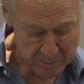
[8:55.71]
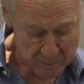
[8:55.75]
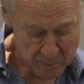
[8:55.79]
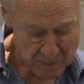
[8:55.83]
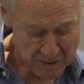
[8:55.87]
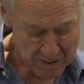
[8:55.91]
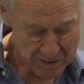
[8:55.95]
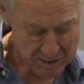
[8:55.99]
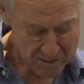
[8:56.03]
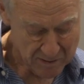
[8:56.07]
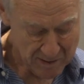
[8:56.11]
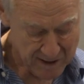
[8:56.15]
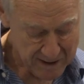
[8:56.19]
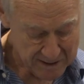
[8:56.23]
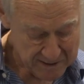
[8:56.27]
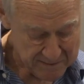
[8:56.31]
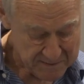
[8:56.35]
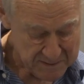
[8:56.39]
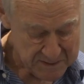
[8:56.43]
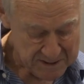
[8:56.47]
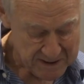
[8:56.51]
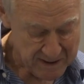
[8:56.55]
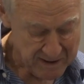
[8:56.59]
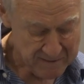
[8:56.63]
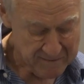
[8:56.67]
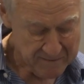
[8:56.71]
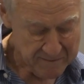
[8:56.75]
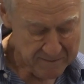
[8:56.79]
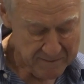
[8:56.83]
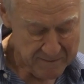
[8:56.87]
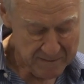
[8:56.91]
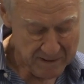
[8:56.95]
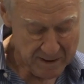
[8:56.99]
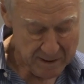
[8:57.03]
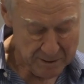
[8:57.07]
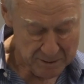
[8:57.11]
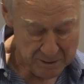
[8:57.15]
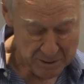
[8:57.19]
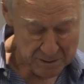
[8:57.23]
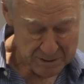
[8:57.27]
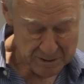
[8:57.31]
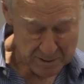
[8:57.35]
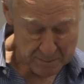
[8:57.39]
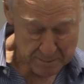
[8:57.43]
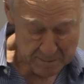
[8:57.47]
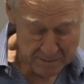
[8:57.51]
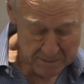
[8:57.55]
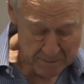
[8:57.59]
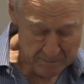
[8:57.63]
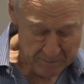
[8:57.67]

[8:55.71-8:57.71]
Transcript: upon the right to self-ownership.